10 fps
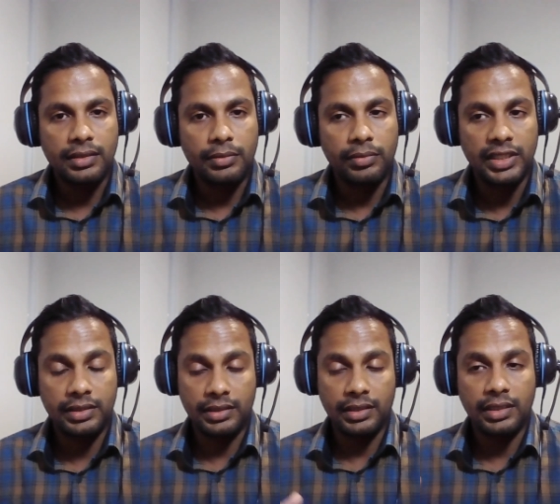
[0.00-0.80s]
What
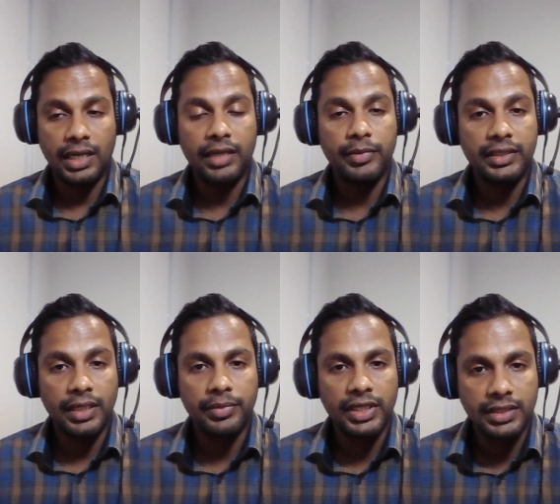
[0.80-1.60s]
the climate
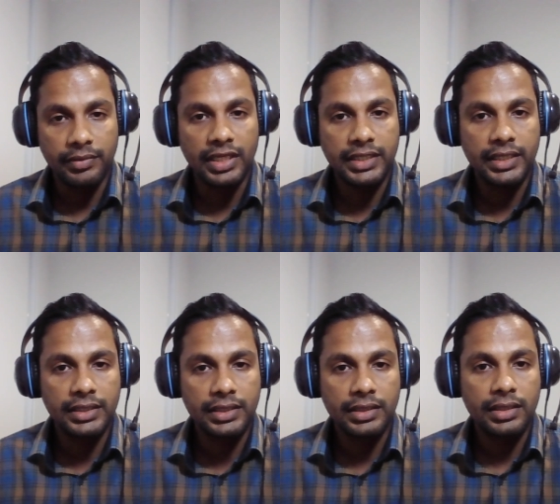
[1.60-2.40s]
temperature will
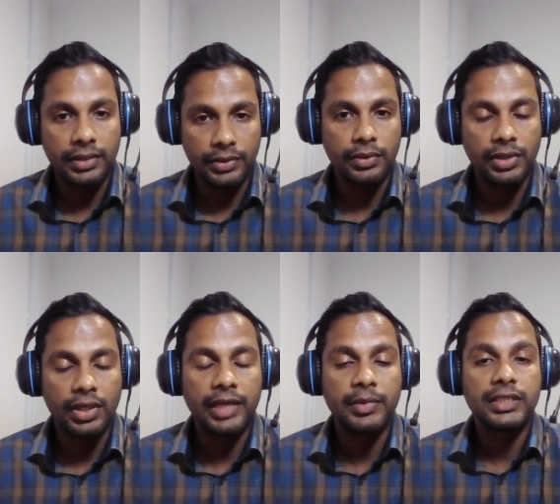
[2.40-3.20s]
change? You know, the
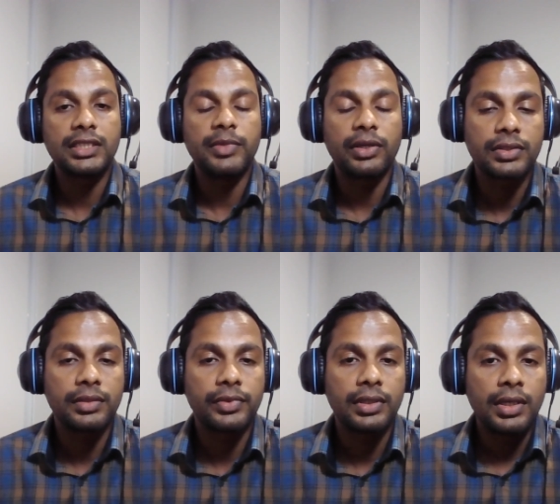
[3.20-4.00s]
climate change because of
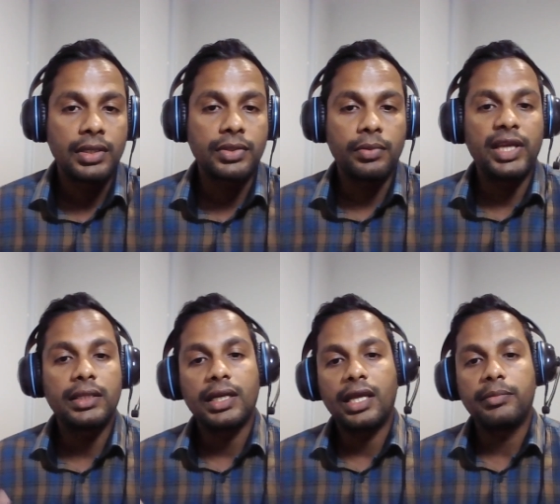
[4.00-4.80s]
the, so when the
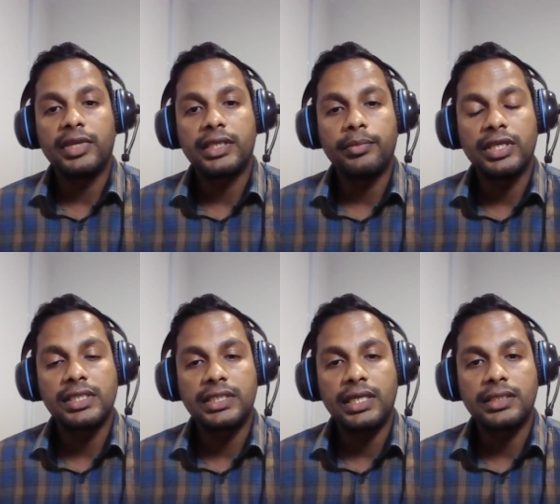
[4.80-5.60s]
climate temperature
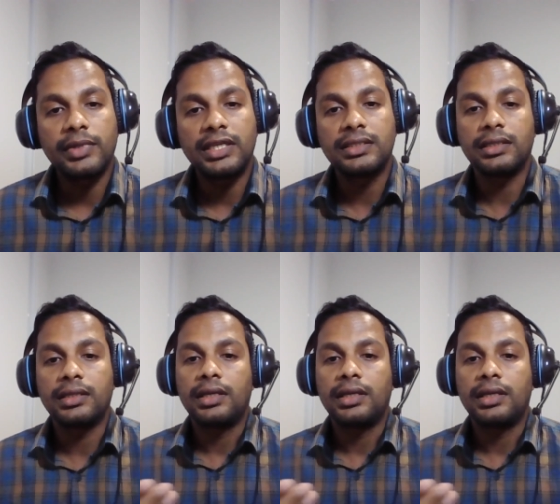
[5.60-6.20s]
change, what is the,